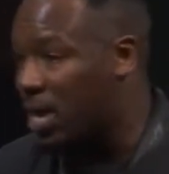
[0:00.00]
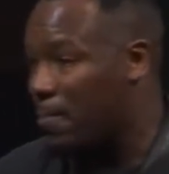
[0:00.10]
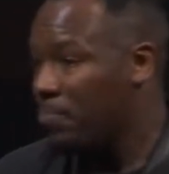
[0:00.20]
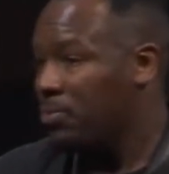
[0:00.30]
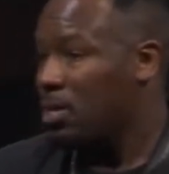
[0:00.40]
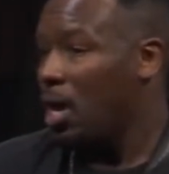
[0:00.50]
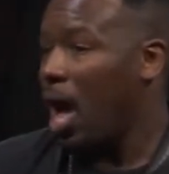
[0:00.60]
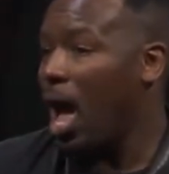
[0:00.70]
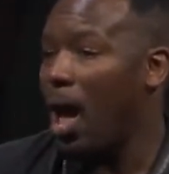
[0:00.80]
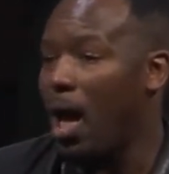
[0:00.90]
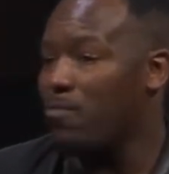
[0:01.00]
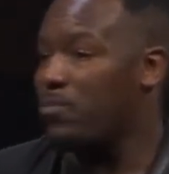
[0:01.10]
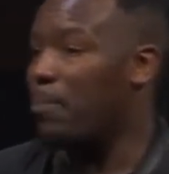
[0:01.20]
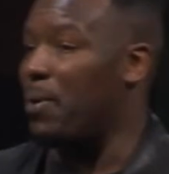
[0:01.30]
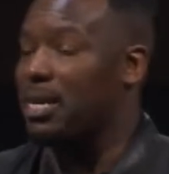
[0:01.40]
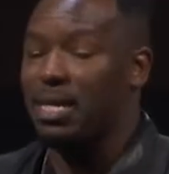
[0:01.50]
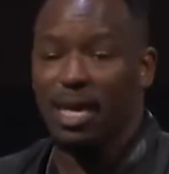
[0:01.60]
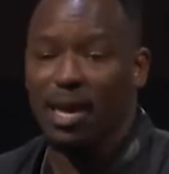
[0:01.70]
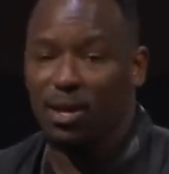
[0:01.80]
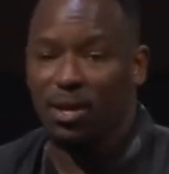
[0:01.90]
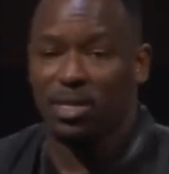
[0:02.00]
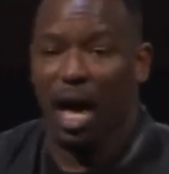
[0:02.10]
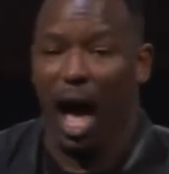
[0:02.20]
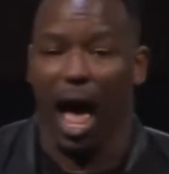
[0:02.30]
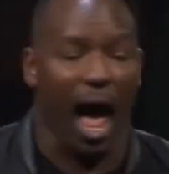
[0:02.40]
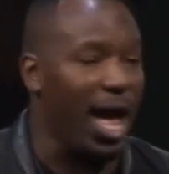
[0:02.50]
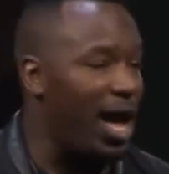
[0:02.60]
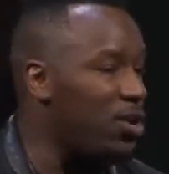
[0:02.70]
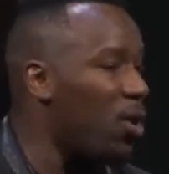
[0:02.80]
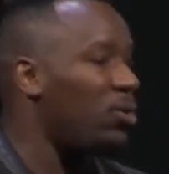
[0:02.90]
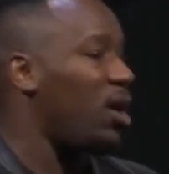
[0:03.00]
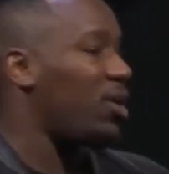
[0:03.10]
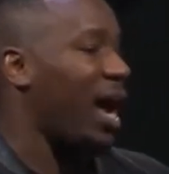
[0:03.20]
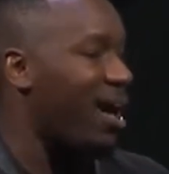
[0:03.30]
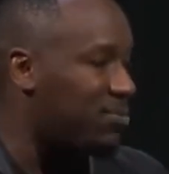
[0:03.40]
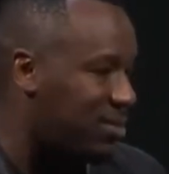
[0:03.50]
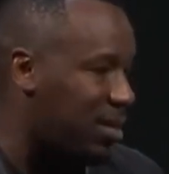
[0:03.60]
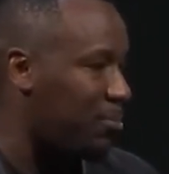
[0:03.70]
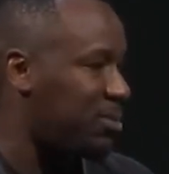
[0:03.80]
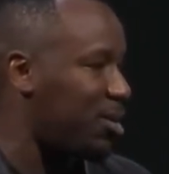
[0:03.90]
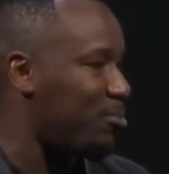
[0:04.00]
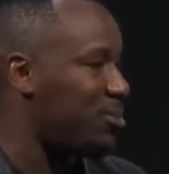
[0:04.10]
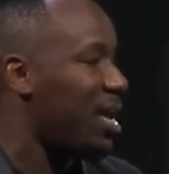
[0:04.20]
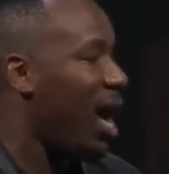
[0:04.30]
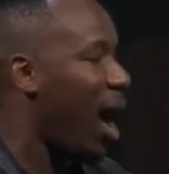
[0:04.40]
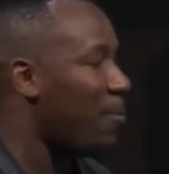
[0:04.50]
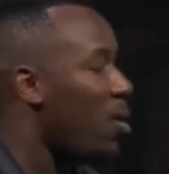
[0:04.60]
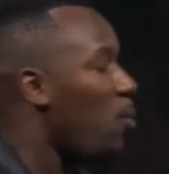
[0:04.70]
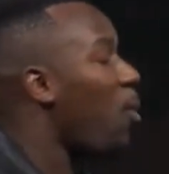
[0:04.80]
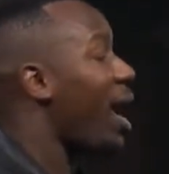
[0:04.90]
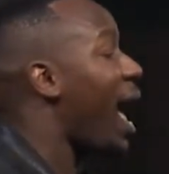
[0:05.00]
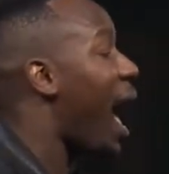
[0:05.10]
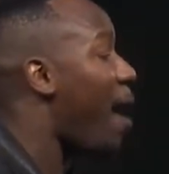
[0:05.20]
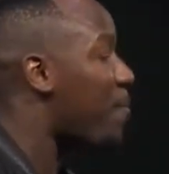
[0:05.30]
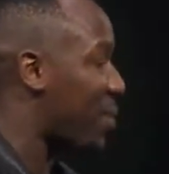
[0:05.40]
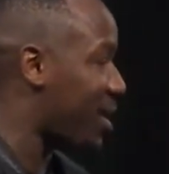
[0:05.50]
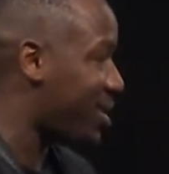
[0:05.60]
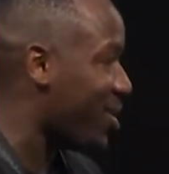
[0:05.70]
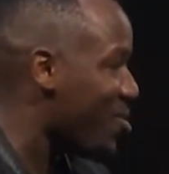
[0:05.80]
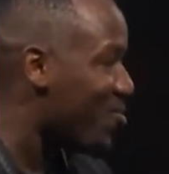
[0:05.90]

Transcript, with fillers: of it I, have been healed. I, I, I, no longer have symptoms. Um, what happened